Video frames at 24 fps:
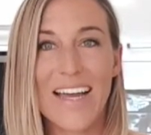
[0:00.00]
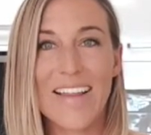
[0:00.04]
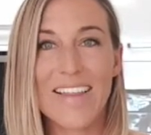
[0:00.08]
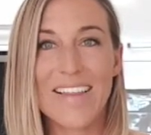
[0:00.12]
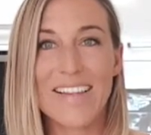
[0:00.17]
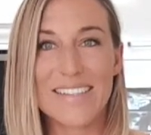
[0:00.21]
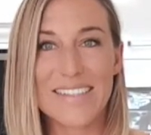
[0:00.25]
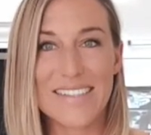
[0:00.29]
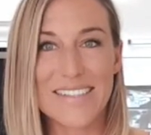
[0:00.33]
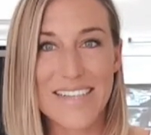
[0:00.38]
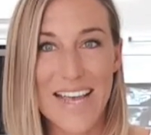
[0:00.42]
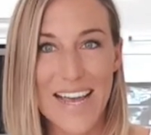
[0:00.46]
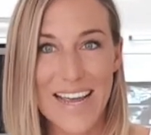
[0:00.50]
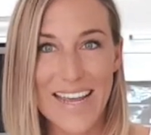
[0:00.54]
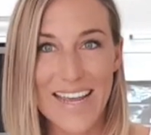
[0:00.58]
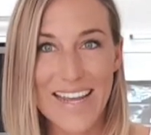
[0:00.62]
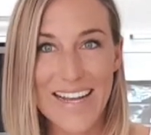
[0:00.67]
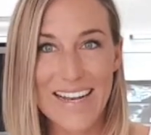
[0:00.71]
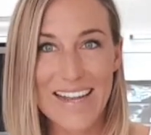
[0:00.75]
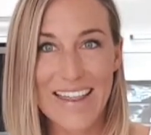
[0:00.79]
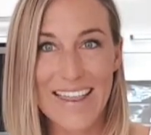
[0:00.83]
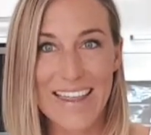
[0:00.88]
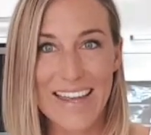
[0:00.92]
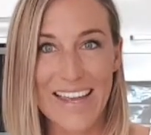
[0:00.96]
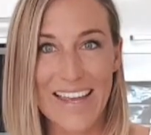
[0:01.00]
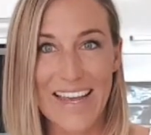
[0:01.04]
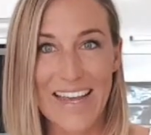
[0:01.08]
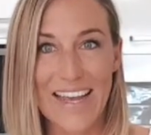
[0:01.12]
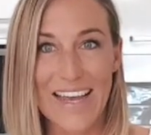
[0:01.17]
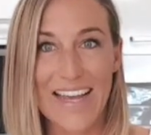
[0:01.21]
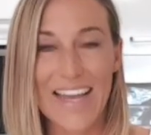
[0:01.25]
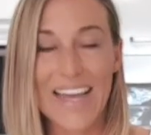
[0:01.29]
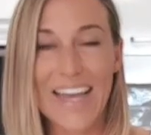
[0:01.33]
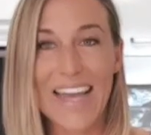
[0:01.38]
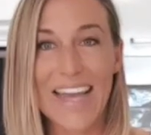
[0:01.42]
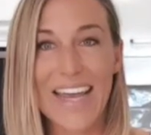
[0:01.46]
The second
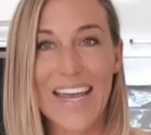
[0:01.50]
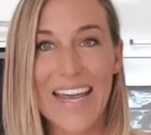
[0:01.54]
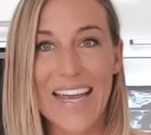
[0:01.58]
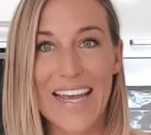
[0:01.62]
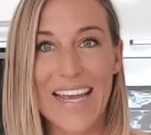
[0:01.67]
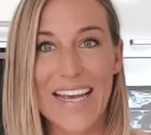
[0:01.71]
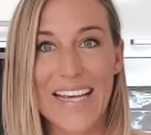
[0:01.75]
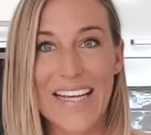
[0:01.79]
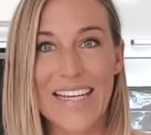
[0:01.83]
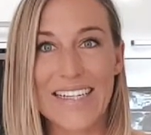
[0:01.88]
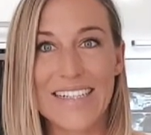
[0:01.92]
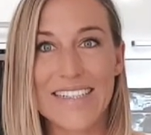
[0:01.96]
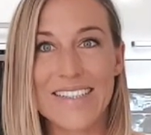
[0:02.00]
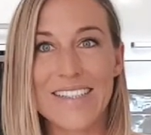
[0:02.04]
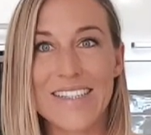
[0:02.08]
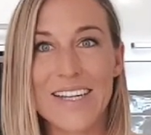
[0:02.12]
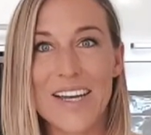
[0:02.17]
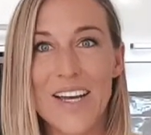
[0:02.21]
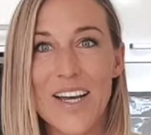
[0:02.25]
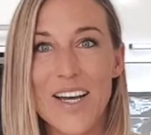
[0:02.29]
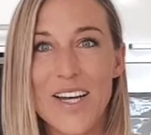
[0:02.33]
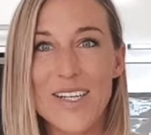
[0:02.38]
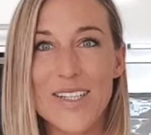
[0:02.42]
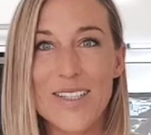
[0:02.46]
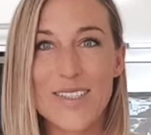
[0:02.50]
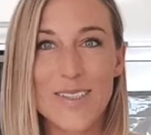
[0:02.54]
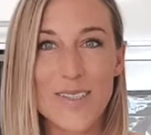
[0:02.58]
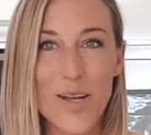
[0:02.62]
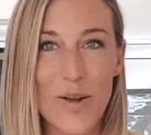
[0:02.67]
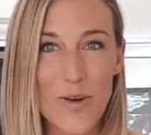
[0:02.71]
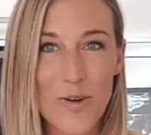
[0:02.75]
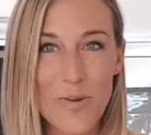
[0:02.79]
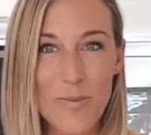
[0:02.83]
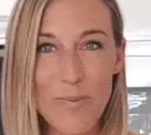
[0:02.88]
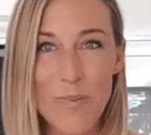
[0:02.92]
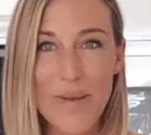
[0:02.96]
thing is
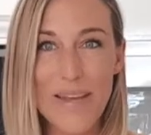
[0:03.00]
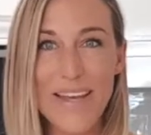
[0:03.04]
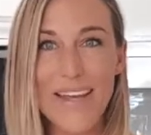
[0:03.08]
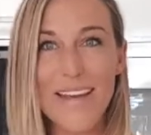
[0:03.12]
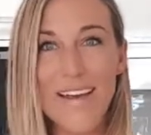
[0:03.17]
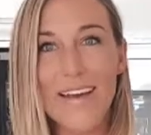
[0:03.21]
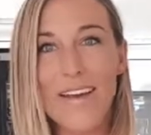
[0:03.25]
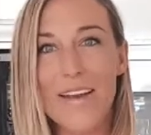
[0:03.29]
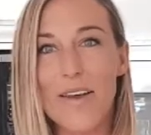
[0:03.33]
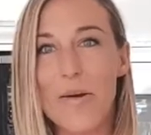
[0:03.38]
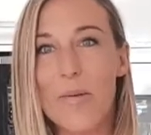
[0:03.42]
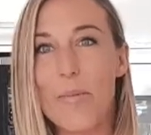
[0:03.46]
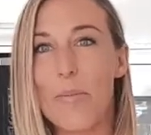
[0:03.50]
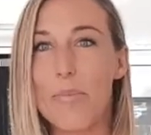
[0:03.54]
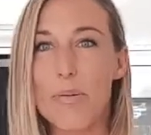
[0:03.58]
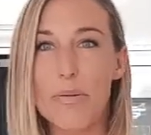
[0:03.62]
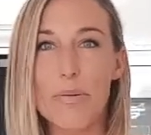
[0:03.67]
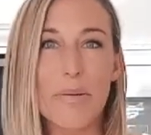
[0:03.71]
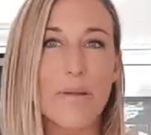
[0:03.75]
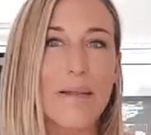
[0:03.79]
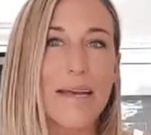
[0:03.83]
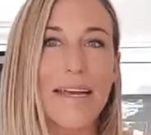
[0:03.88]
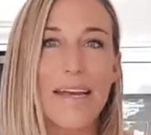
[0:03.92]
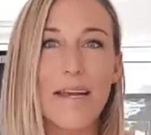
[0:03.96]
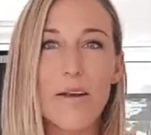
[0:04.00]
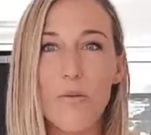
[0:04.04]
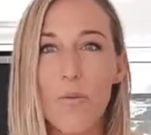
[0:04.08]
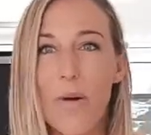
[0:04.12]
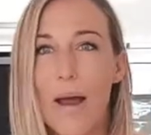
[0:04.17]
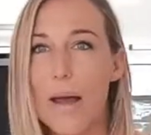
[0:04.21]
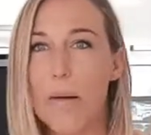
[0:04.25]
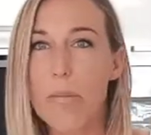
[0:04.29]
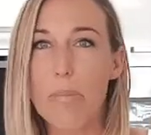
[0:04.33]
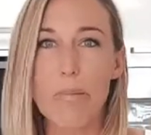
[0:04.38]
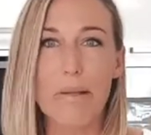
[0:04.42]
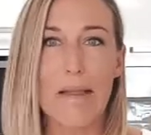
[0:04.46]
don't be complete
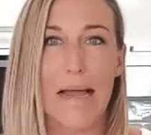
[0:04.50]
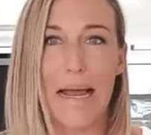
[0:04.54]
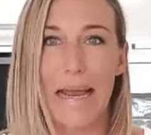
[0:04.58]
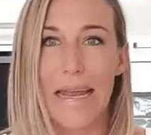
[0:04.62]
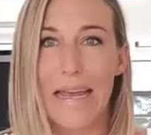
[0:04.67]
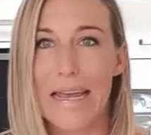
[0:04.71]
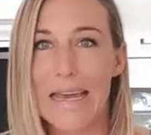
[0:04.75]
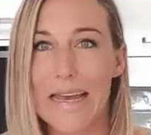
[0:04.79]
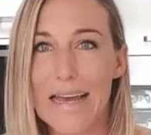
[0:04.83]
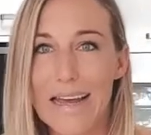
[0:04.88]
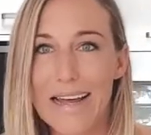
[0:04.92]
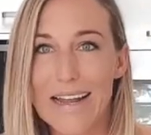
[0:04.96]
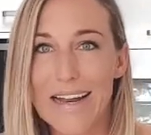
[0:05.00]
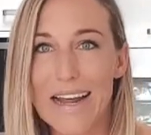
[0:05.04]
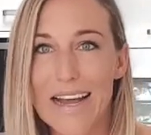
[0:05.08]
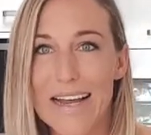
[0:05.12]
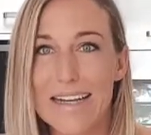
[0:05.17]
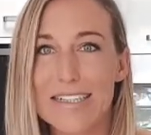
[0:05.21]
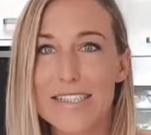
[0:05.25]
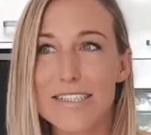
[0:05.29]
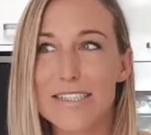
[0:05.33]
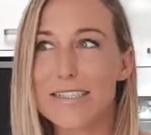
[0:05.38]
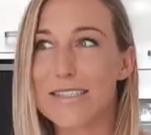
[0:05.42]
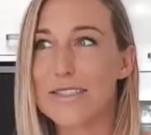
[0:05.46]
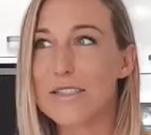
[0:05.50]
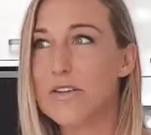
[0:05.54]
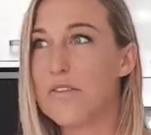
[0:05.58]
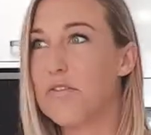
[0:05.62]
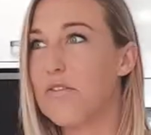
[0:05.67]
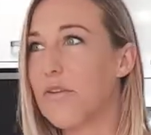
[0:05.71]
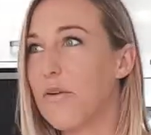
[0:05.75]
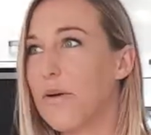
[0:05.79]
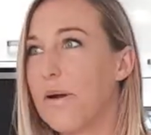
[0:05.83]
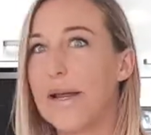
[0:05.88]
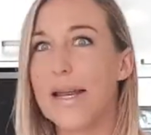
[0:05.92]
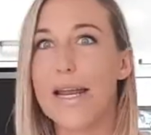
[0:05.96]
wet blanket and just
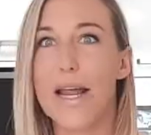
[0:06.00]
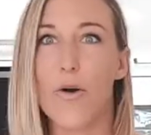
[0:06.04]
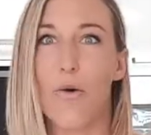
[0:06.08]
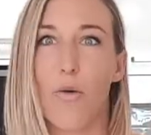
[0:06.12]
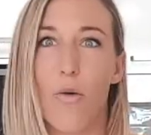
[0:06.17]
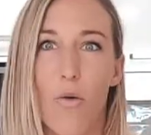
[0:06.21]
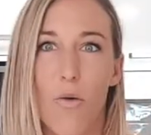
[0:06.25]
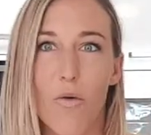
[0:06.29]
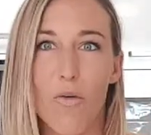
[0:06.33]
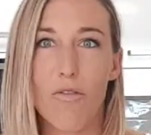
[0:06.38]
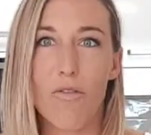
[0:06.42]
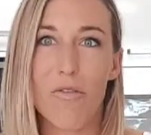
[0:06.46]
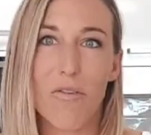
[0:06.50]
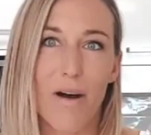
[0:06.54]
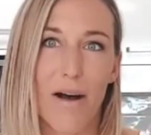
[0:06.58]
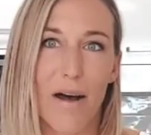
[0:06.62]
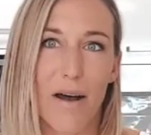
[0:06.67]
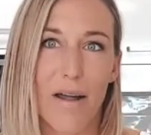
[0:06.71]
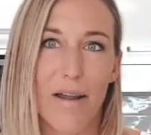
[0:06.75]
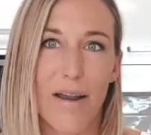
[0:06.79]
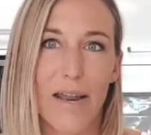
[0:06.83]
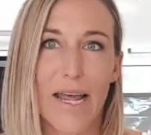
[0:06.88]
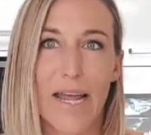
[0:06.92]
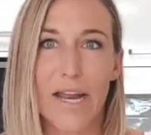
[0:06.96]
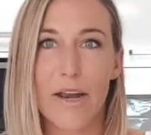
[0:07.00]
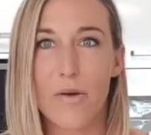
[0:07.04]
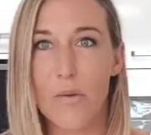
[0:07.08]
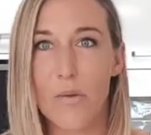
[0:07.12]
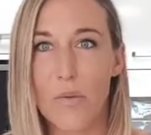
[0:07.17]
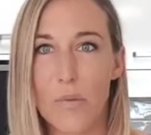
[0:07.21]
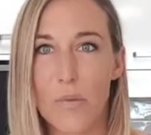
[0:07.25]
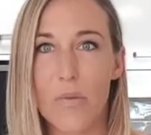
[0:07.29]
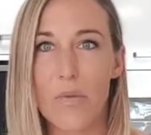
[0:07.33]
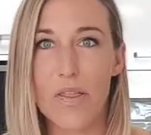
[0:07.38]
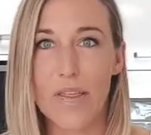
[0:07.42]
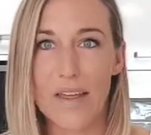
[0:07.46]
avoid all fun and
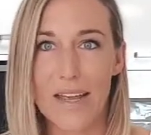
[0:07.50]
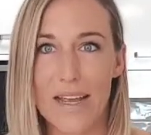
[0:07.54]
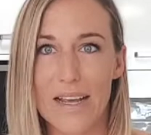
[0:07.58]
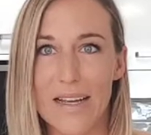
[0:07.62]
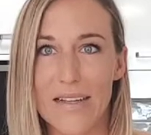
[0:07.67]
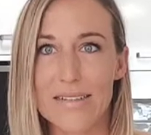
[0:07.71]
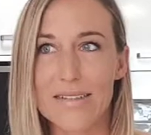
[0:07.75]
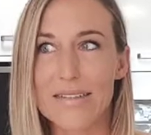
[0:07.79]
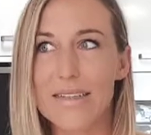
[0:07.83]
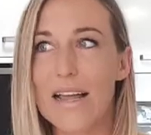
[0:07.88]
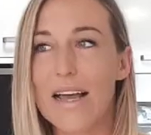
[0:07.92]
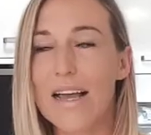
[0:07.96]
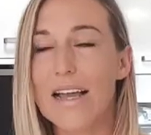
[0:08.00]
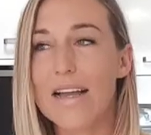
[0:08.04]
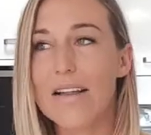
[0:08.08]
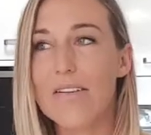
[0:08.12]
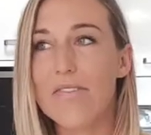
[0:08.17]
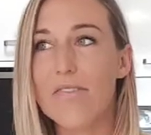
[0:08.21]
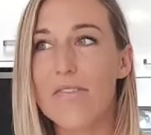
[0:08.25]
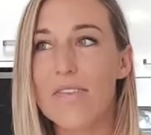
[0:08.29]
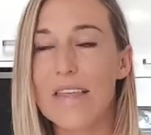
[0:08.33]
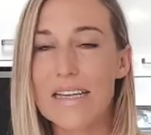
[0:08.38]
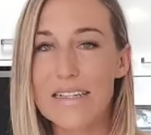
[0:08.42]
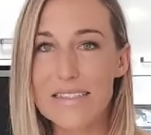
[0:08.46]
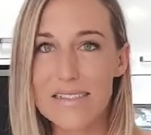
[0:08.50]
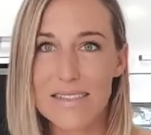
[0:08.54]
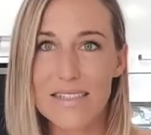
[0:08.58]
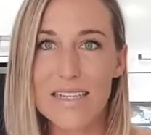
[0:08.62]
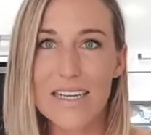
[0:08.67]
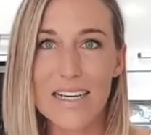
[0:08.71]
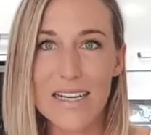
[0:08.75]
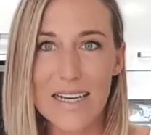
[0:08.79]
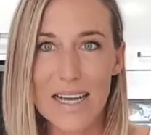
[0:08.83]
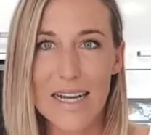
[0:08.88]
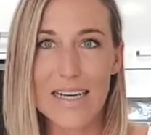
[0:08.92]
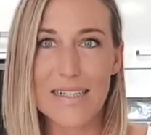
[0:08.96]
all things. Like this
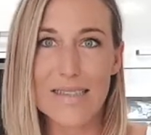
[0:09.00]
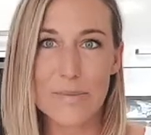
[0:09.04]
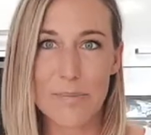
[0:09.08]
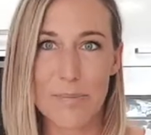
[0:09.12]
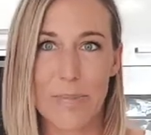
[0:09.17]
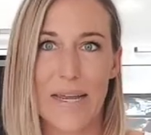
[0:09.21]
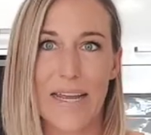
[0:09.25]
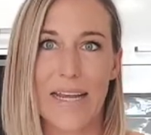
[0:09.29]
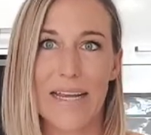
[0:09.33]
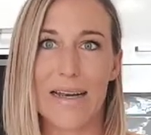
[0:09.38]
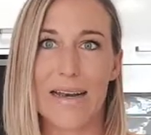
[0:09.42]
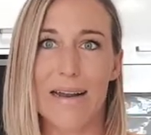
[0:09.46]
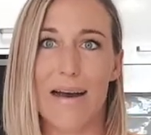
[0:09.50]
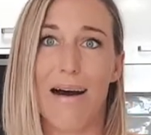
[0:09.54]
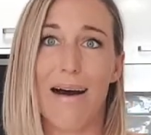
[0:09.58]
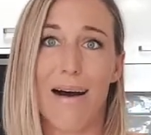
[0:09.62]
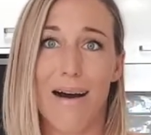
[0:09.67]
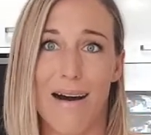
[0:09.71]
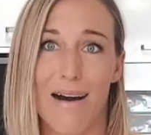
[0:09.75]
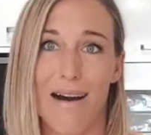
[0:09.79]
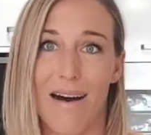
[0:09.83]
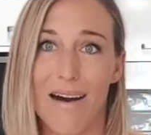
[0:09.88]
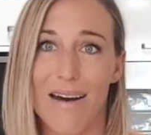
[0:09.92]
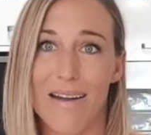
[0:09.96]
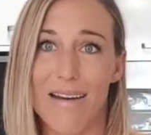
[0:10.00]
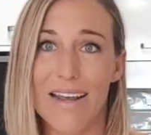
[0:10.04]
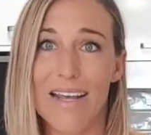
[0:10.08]
year has been hard.